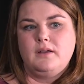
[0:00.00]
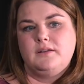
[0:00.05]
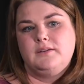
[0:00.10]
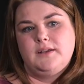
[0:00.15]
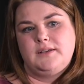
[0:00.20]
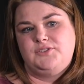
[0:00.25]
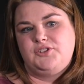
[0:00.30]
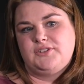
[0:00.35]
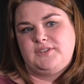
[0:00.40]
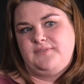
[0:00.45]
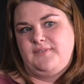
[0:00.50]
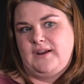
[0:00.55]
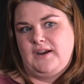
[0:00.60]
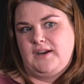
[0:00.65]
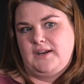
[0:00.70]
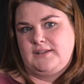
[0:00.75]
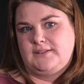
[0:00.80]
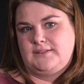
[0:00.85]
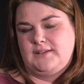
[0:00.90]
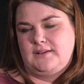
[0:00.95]
It just
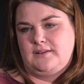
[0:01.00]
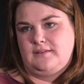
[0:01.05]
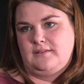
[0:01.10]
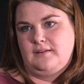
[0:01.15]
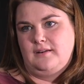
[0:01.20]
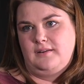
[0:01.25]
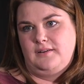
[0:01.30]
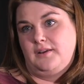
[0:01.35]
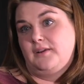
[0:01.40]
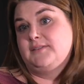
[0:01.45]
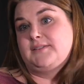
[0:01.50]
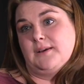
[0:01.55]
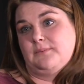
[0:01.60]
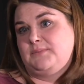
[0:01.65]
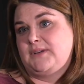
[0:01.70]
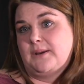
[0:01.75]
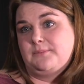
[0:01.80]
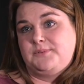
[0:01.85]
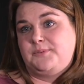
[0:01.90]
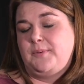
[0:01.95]
varies, and
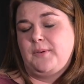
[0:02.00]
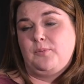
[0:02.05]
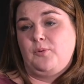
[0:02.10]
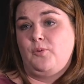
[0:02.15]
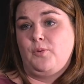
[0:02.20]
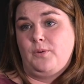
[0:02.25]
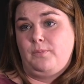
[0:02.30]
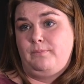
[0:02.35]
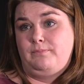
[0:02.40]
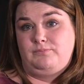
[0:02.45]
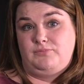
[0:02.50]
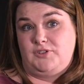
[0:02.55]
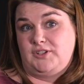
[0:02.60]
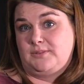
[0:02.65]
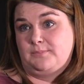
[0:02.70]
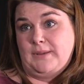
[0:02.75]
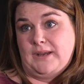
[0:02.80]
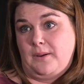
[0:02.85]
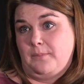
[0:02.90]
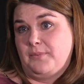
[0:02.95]
sometimes people will
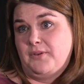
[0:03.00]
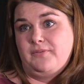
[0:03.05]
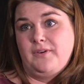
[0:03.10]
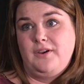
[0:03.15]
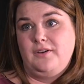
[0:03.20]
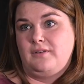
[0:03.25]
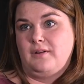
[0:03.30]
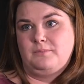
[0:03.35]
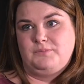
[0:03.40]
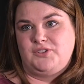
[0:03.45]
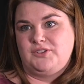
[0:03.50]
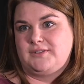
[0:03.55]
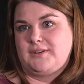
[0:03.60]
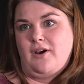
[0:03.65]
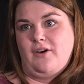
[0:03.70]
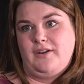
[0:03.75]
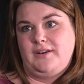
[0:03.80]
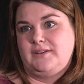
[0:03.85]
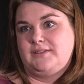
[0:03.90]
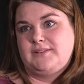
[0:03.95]
just pick up the phone. I'm just
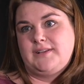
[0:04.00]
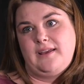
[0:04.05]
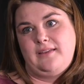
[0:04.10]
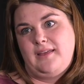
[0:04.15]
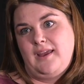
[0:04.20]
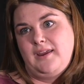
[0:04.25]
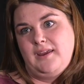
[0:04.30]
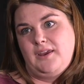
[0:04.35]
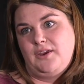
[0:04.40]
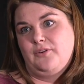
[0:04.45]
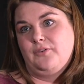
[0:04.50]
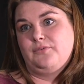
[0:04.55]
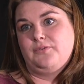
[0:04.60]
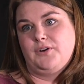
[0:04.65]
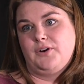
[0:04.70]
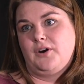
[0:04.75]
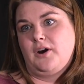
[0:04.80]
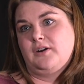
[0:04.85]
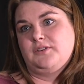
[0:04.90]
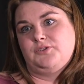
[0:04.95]
calling to say thank you for
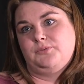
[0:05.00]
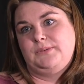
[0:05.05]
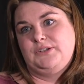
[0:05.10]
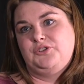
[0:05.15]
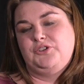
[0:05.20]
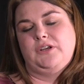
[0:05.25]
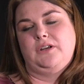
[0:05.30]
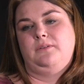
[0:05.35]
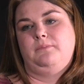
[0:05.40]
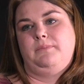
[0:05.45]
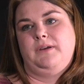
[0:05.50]
your contribution.